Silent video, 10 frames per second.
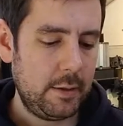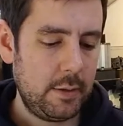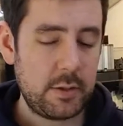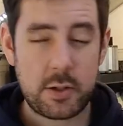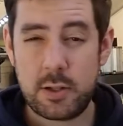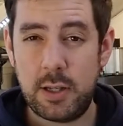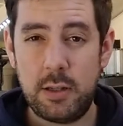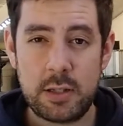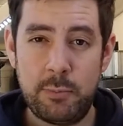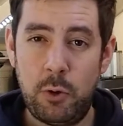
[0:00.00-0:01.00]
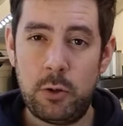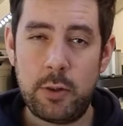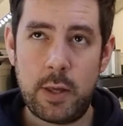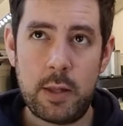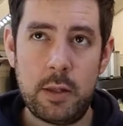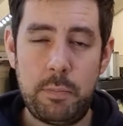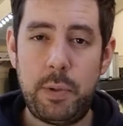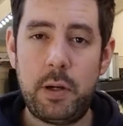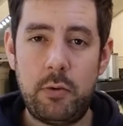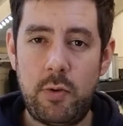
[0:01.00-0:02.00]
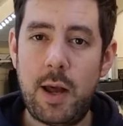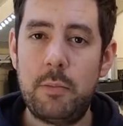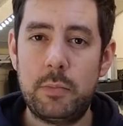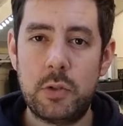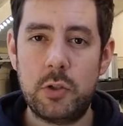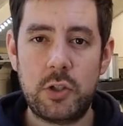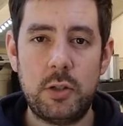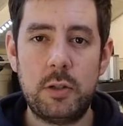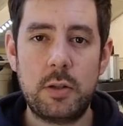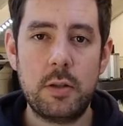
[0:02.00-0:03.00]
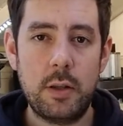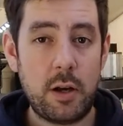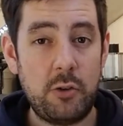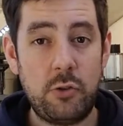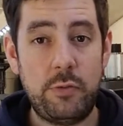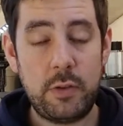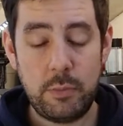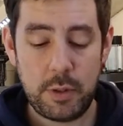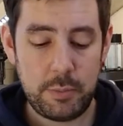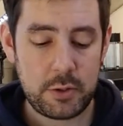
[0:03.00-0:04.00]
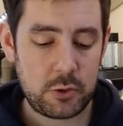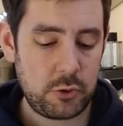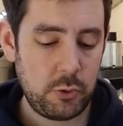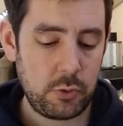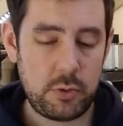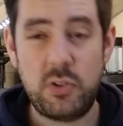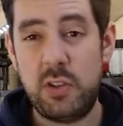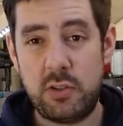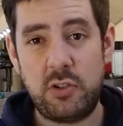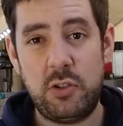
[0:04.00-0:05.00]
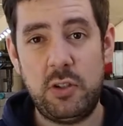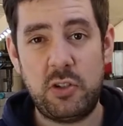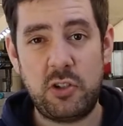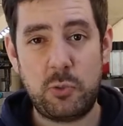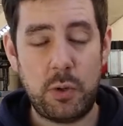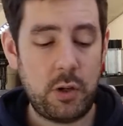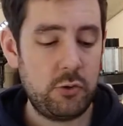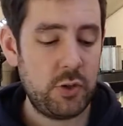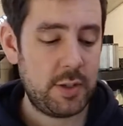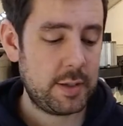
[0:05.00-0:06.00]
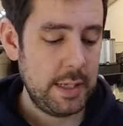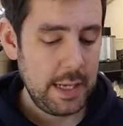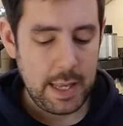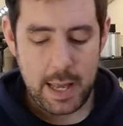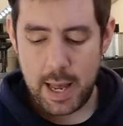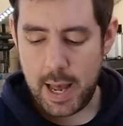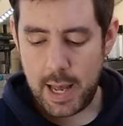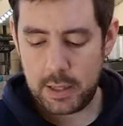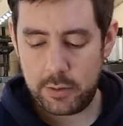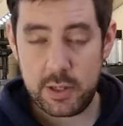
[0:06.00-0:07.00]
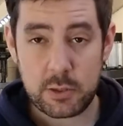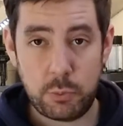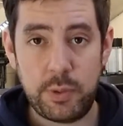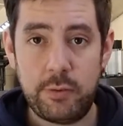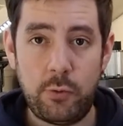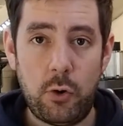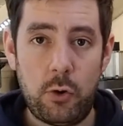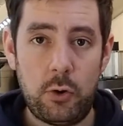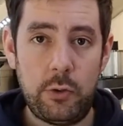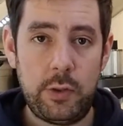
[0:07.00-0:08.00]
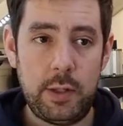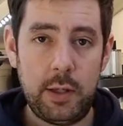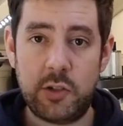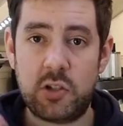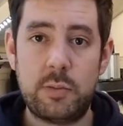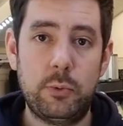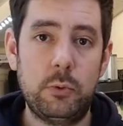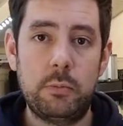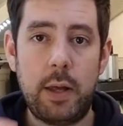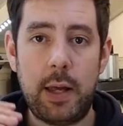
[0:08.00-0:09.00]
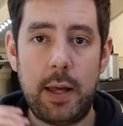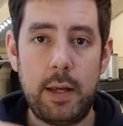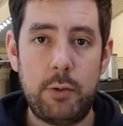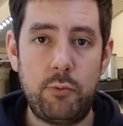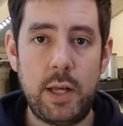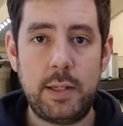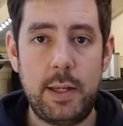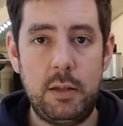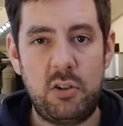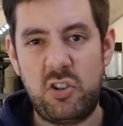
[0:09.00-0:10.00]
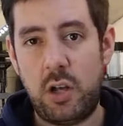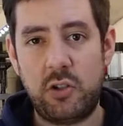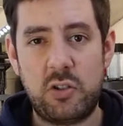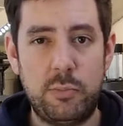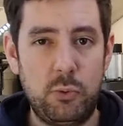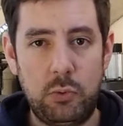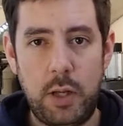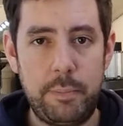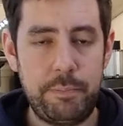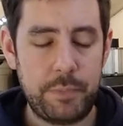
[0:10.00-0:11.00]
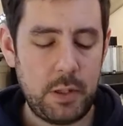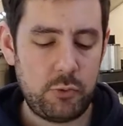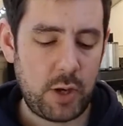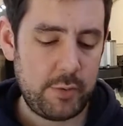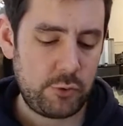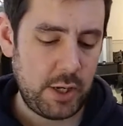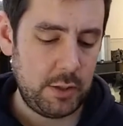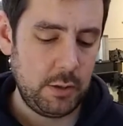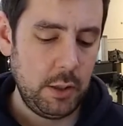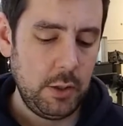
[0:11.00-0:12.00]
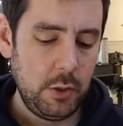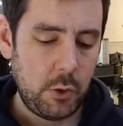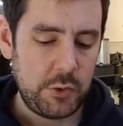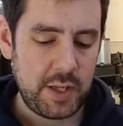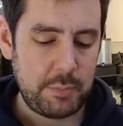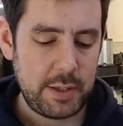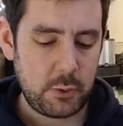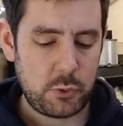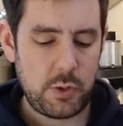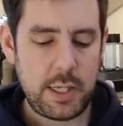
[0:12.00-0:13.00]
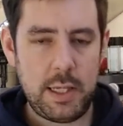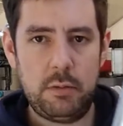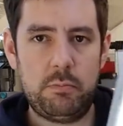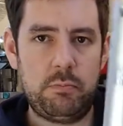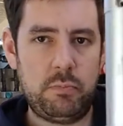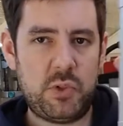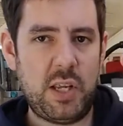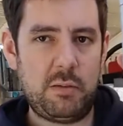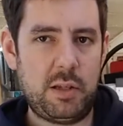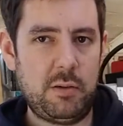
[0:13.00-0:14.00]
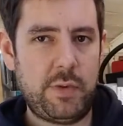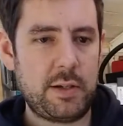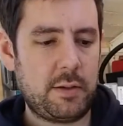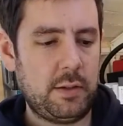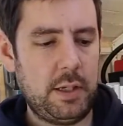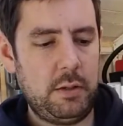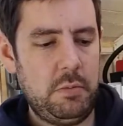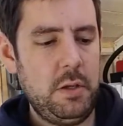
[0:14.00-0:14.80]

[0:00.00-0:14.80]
These are slightly smaller than the bucket rams in shunt. They're 150mm stroke, so these are just 100s, and these will be for the adjustable ride height or adjustable drivetrain on dead metal. So they sit kind of vertically